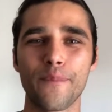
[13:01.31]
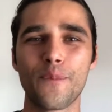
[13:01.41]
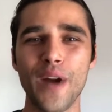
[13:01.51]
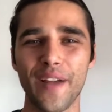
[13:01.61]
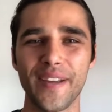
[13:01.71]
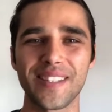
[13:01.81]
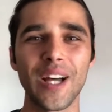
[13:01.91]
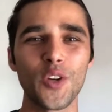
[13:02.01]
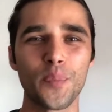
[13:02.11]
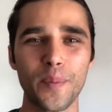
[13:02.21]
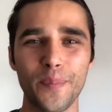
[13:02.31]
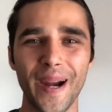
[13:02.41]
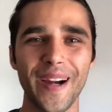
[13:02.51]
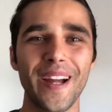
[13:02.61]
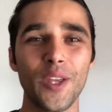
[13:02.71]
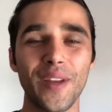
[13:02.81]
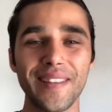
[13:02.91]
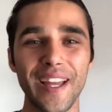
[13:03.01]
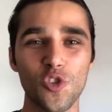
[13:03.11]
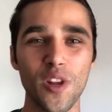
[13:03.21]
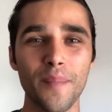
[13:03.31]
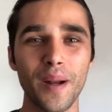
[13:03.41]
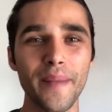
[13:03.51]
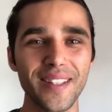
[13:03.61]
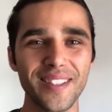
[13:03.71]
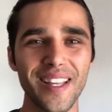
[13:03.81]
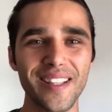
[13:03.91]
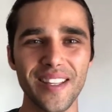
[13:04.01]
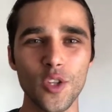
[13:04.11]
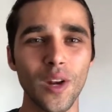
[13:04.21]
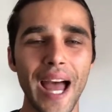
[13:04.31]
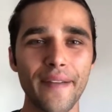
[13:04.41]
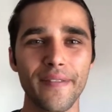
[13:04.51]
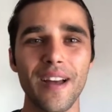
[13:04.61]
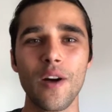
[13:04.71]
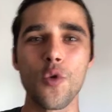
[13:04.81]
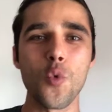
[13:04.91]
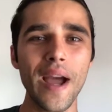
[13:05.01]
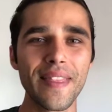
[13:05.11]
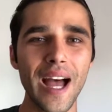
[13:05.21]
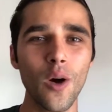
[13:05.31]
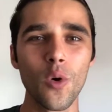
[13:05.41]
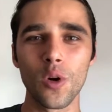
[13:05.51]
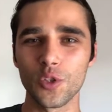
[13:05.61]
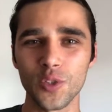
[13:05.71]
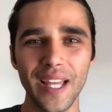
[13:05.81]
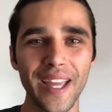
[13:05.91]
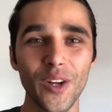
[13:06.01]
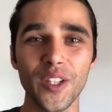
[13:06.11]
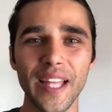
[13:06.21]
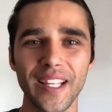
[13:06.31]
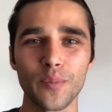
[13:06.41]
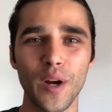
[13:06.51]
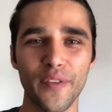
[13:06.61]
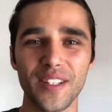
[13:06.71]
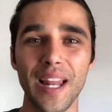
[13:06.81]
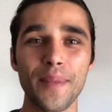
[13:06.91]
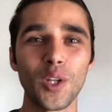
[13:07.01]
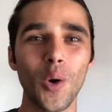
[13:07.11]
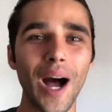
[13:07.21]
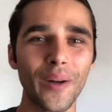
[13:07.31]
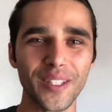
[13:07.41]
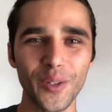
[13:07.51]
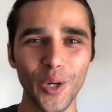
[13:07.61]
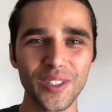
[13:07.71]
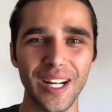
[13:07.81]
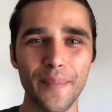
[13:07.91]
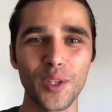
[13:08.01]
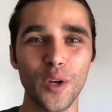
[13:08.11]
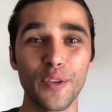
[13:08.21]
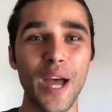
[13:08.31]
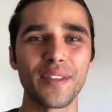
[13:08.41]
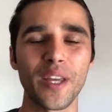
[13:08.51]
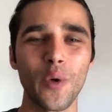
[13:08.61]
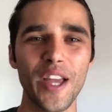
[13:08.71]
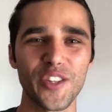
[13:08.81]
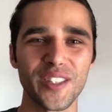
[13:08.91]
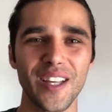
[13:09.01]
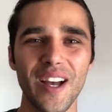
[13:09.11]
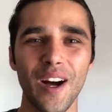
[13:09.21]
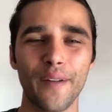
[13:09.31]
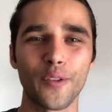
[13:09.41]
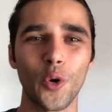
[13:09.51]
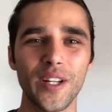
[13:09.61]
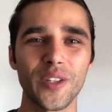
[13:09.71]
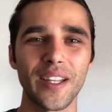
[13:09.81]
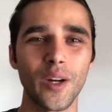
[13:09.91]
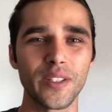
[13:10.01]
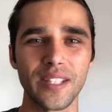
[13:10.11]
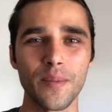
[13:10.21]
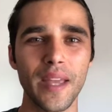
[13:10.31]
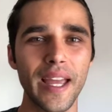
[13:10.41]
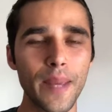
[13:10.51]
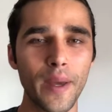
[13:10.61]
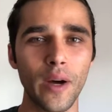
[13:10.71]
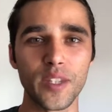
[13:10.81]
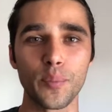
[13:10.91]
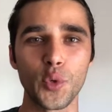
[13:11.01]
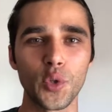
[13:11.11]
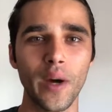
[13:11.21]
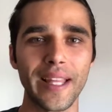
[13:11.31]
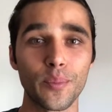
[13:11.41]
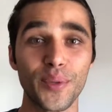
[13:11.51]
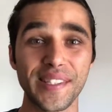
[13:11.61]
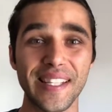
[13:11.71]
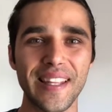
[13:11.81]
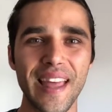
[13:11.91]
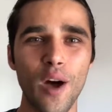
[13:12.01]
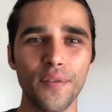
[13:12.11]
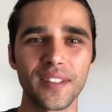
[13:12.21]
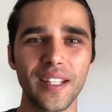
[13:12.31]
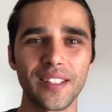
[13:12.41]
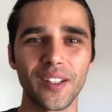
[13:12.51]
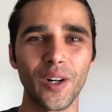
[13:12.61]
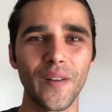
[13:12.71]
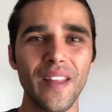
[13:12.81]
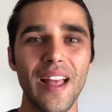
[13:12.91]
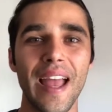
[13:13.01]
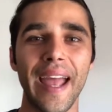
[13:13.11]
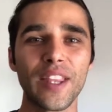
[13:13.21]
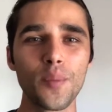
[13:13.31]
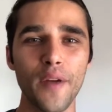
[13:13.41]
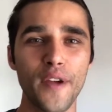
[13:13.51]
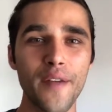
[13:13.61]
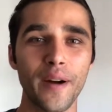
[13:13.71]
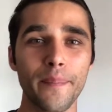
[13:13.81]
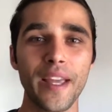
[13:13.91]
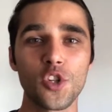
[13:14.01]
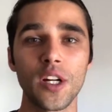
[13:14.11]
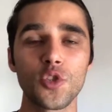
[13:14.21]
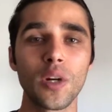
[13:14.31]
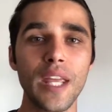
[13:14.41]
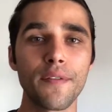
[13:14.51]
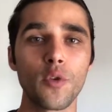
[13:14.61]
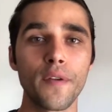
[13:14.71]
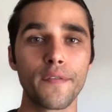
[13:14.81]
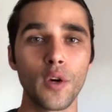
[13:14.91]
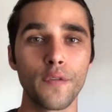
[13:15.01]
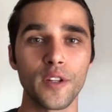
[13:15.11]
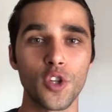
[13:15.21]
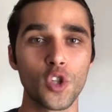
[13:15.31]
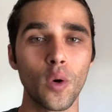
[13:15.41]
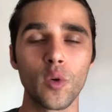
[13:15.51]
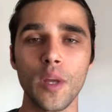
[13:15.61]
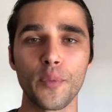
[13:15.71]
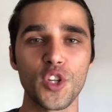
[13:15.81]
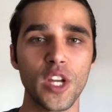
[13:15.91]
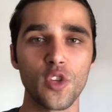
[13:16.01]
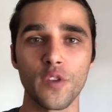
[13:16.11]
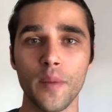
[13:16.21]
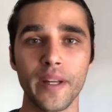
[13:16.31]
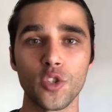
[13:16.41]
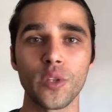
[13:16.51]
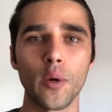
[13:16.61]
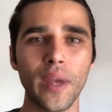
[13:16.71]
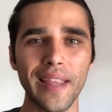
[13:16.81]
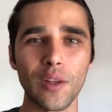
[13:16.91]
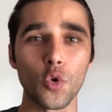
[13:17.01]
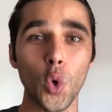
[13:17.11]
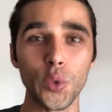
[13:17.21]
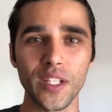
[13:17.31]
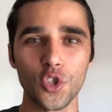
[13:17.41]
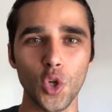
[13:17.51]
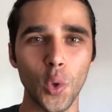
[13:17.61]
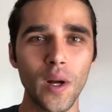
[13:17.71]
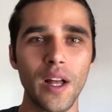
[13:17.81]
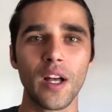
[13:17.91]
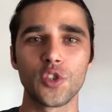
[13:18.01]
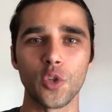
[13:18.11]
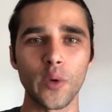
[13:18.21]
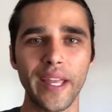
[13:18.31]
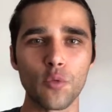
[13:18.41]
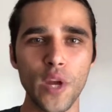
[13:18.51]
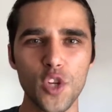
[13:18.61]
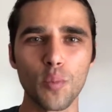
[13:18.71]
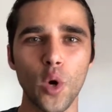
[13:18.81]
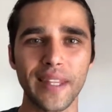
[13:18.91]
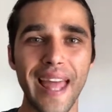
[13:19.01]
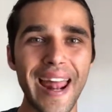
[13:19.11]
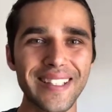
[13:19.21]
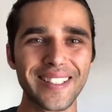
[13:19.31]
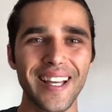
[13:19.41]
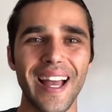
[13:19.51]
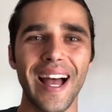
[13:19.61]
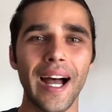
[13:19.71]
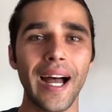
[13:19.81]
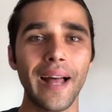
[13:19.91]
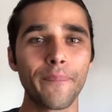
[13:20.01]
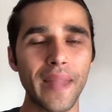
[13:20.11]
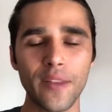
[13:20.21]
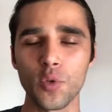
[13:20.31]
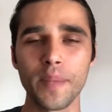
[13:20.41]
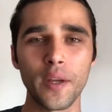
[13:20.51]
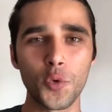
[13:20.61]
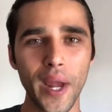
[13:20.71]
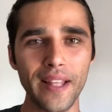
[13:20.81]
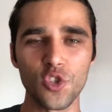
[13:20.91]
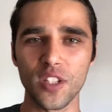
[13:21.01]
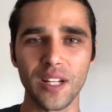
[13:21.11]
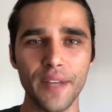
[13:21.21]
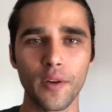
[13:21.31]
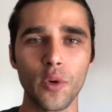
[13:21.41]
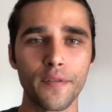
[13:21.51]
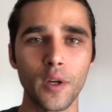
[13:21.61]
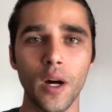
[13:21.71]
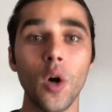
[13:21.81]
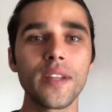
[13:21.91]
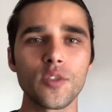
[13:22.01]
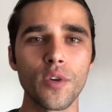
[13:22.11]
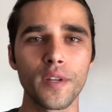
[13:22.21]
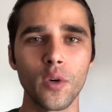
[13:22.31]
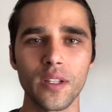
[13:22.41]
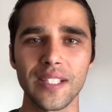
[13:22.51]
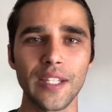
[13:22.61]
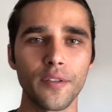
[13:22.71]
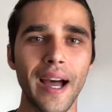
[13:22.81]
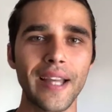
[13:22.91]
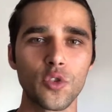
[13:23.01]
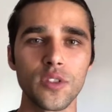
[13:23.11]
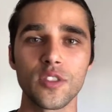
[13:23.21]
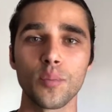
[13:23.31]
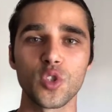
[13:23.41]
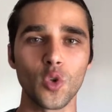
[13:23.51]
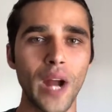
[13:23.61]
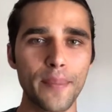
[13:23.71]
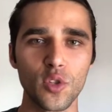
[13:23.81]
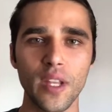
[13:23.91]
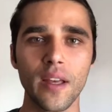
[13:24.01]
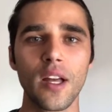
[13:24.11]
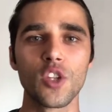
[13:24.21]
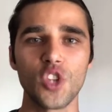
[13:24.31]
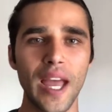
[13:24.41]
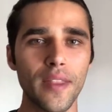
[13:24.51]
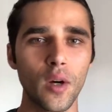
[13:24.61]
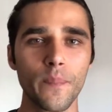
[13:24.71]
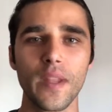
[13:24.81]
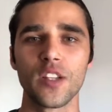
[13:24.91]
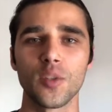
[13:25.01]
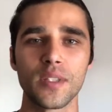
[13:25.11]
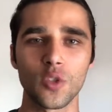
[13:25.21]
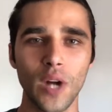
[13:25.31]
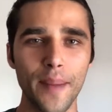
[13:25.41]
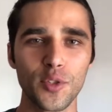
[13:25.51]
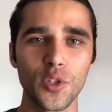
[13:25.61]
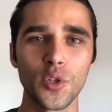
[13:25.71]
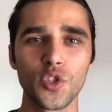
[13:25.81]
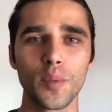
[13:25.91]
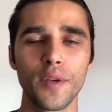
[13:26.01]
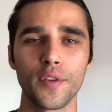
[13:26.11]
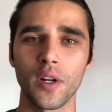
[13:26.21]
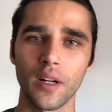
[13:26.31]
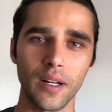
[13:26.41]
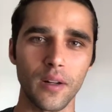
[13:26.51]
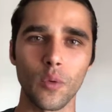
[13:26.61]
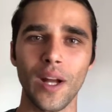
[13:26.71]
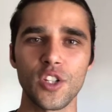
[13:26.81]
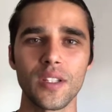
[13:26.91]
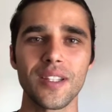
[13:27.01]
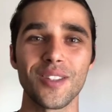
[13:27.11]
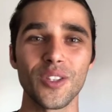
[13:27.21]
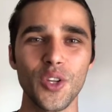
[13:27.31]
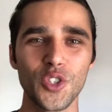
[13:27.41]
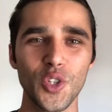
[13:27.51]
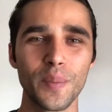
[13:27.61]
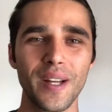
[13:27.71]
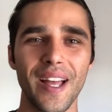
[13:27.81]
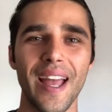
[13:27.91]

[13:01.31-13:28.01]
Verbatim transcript: breakfast. Now you prepare, you can actually implement this in your life right now, today, on the next breakfast. Let me know how it goes. Let me know if you have any questions. Of course, you can always send me an email at bruno at brazilian health nut dot com. And do me a favor, make sure to leave a review for the show. I would appreciate you very much so that we can grow this show, so we can reach more dads. Uh, that would be great. Just leave a review, an honest review inside of iTunes. Subscribe to the channel. Subscribe to YouTube if you're watching this on YouTube.